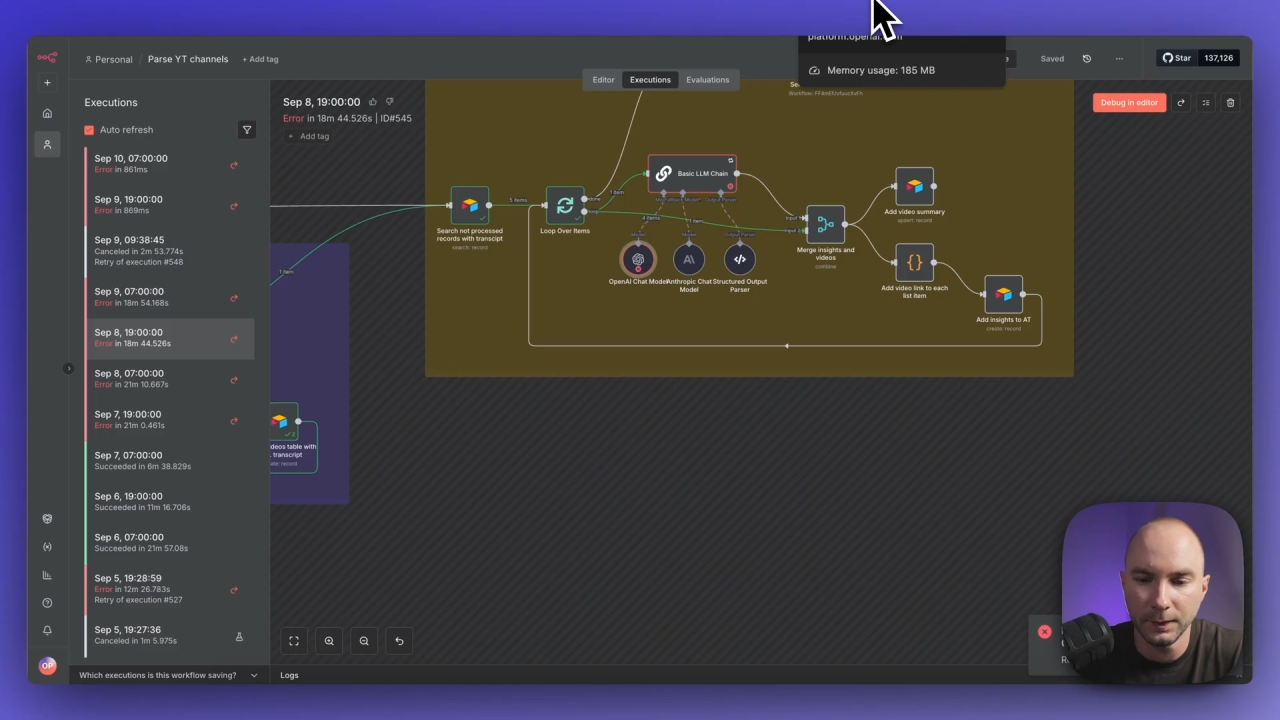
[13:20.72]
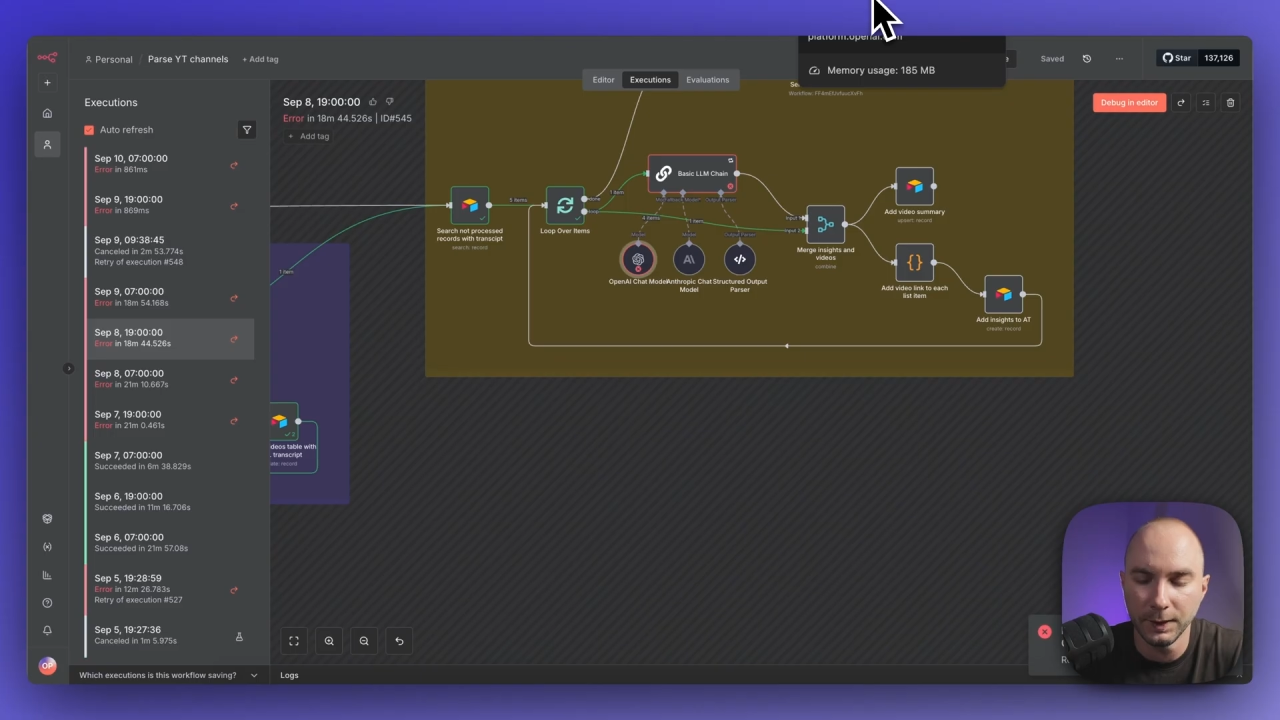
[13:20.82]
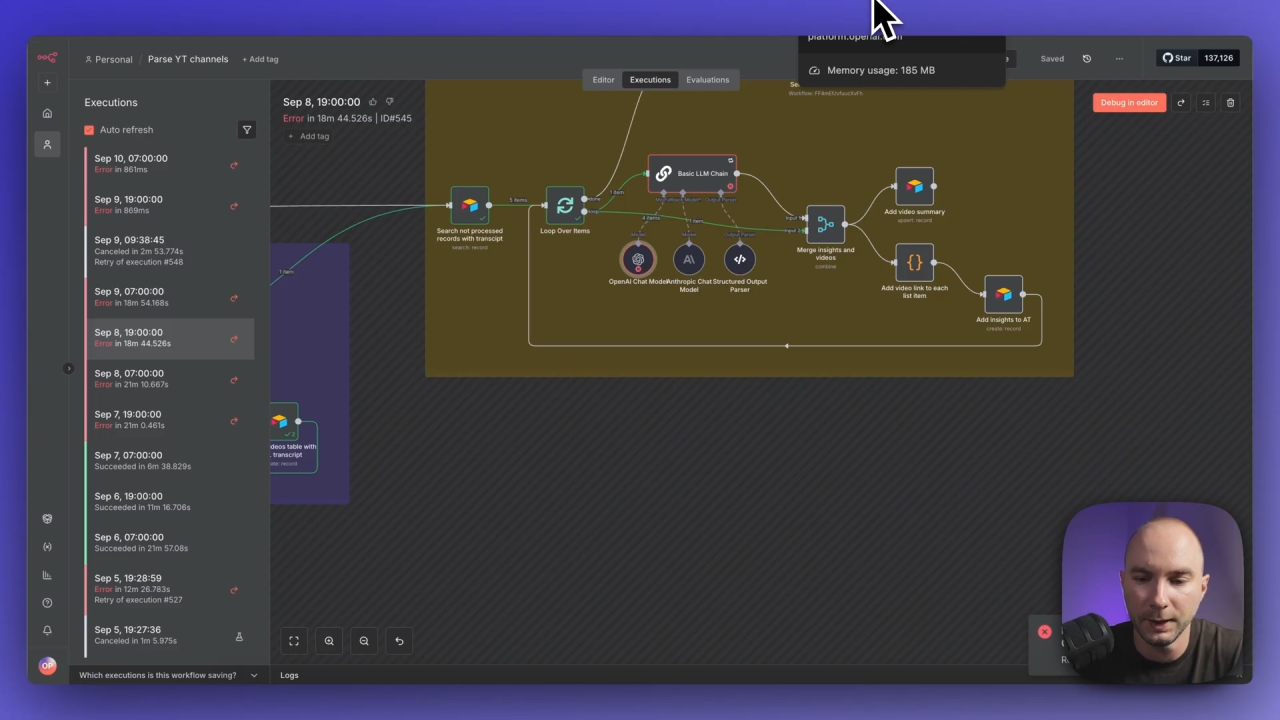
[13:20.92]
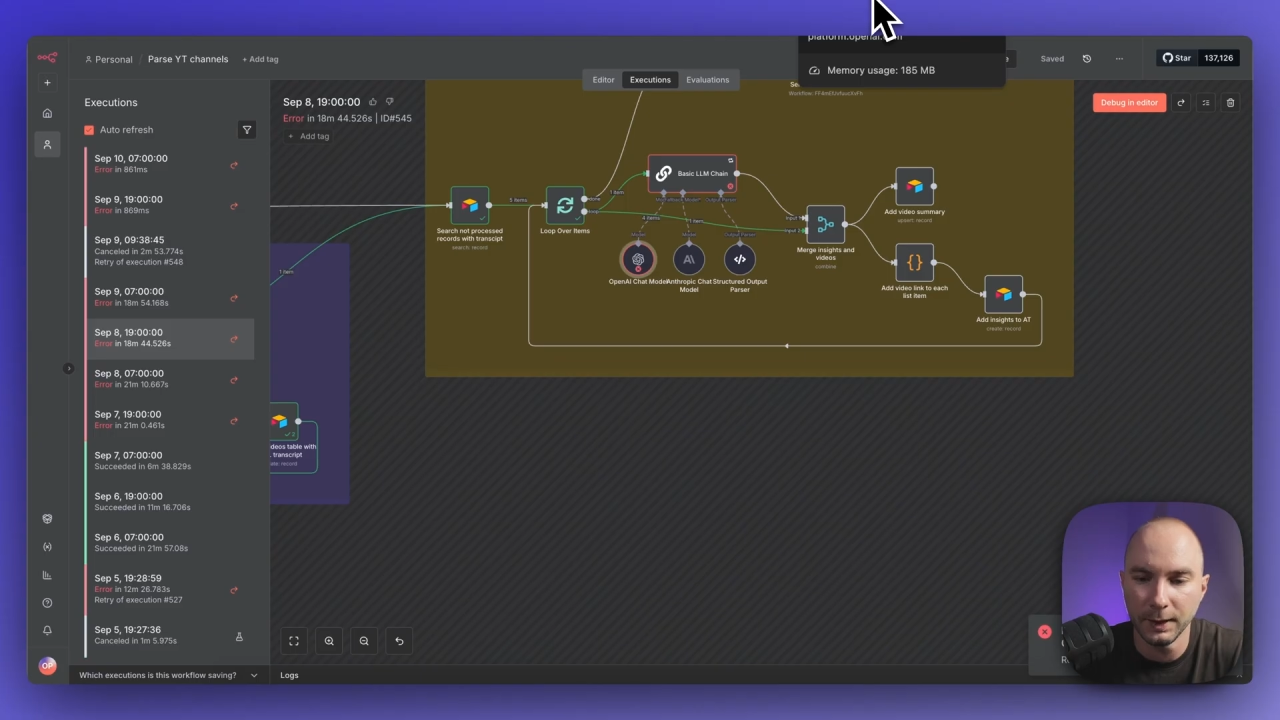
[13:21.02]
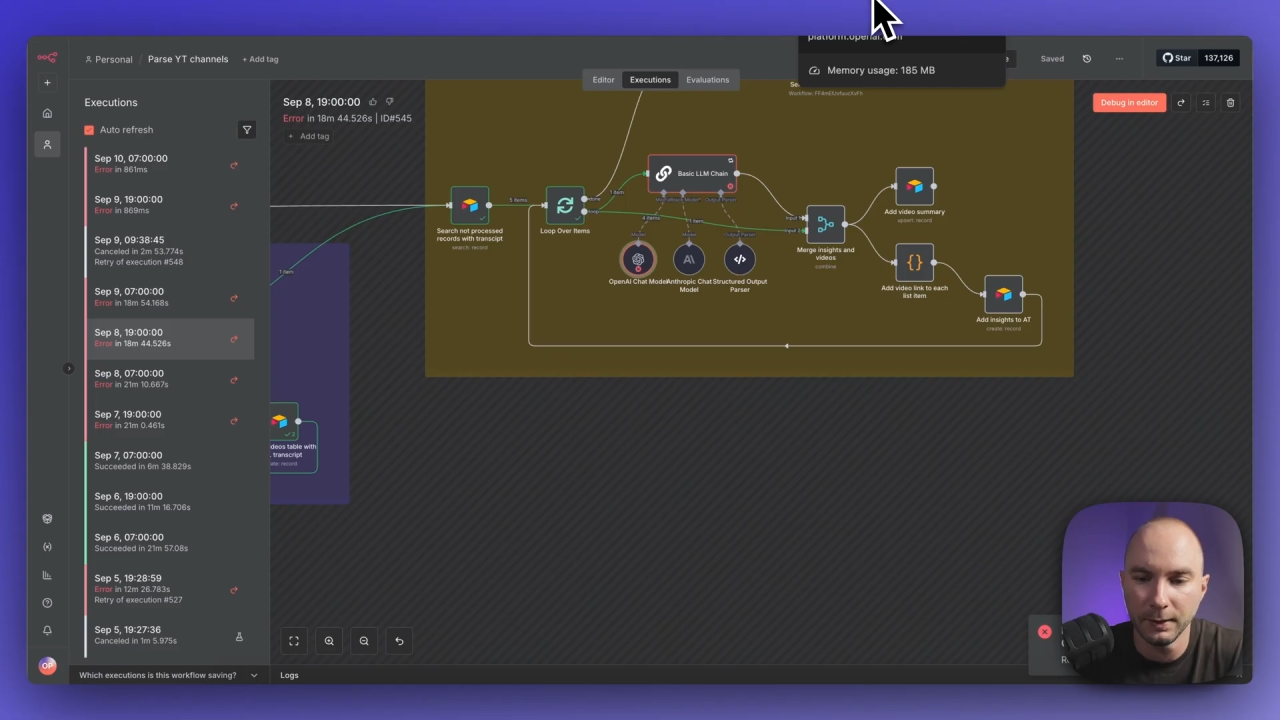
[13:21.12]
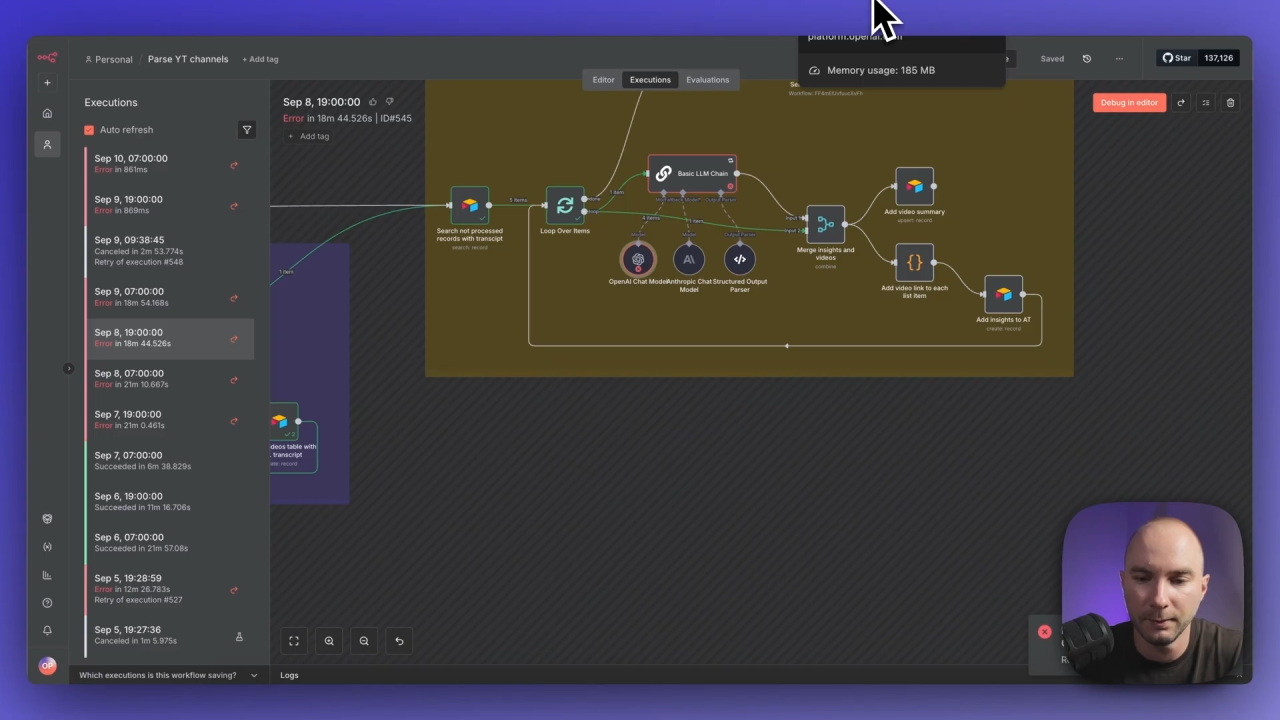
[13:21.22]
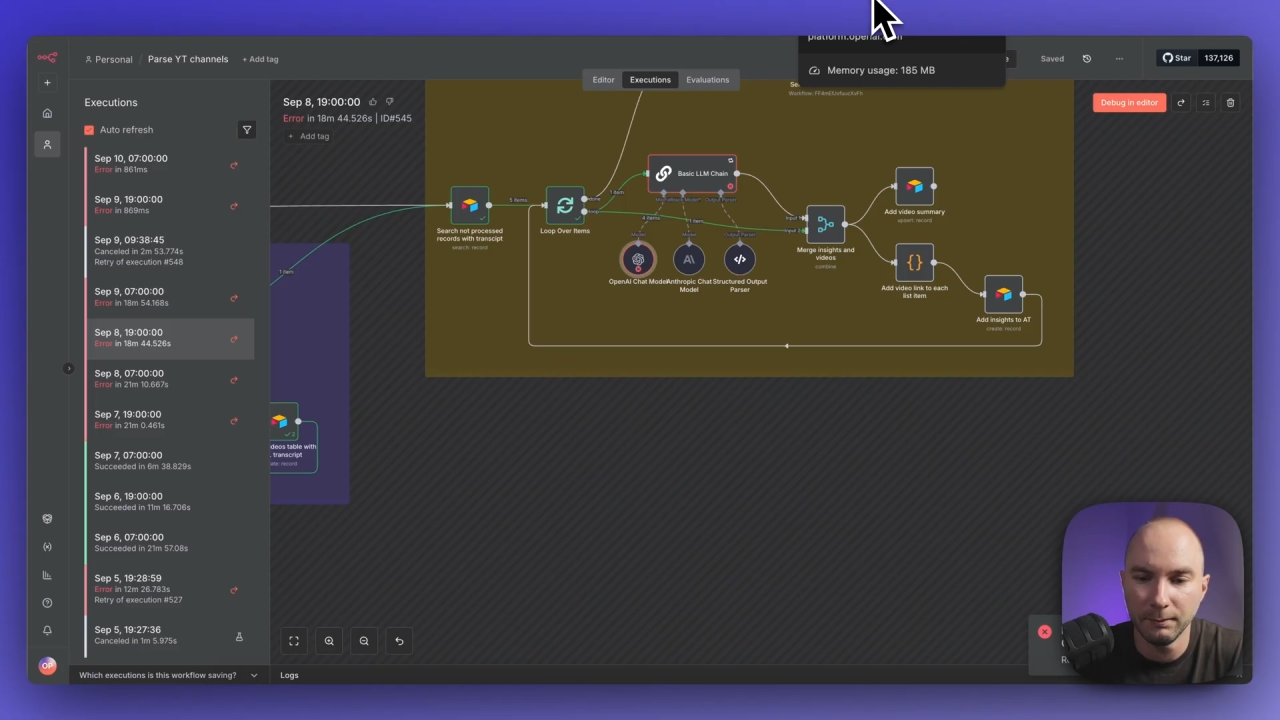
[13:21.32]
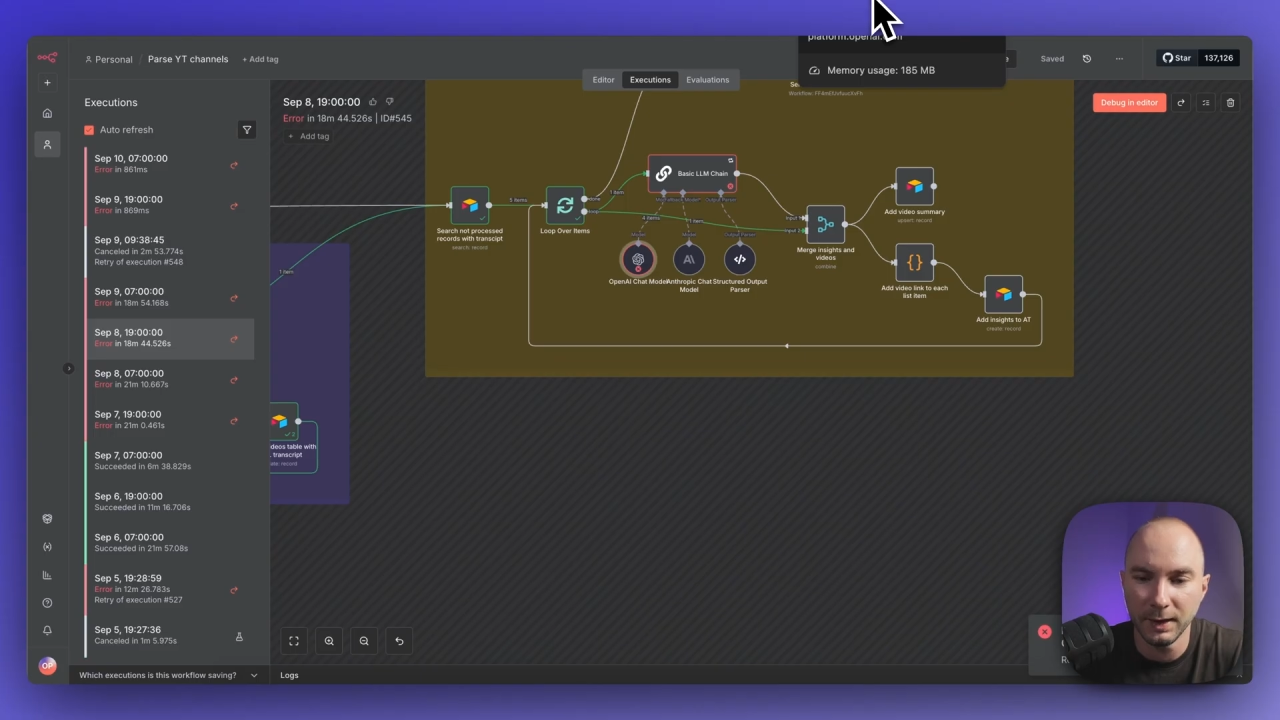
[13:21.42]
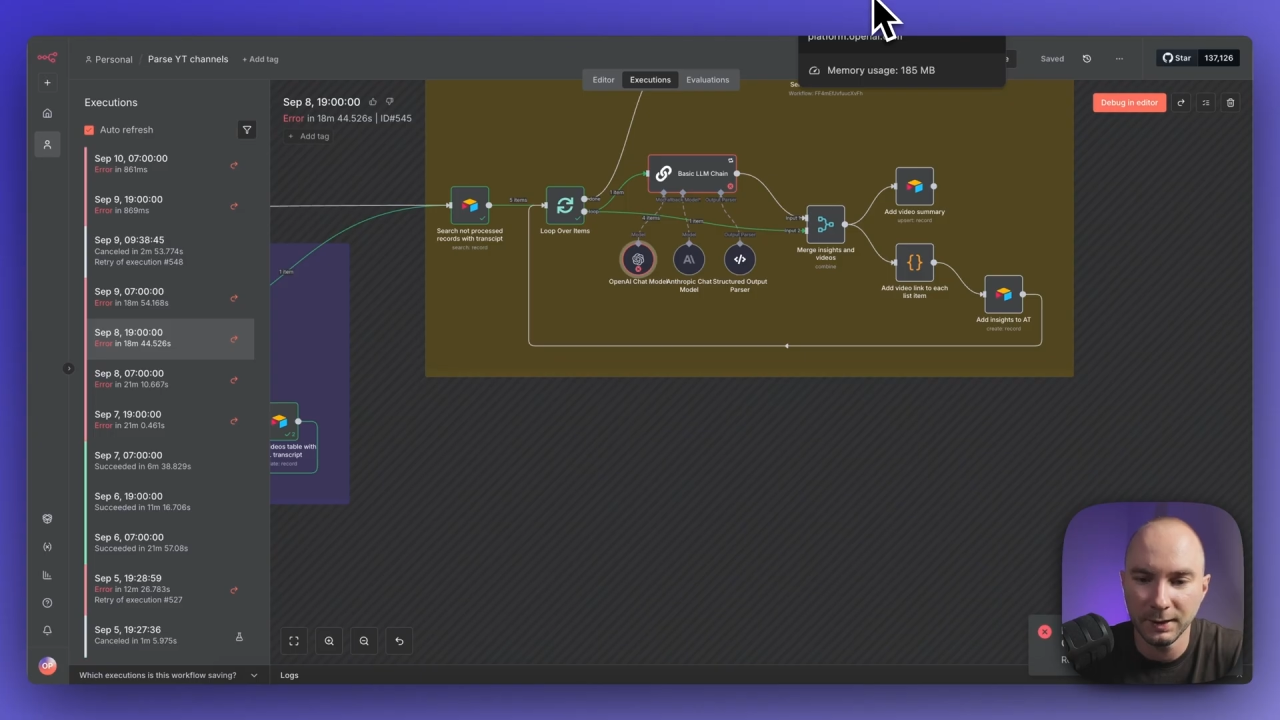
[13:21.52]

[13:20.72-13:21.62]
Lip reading: the money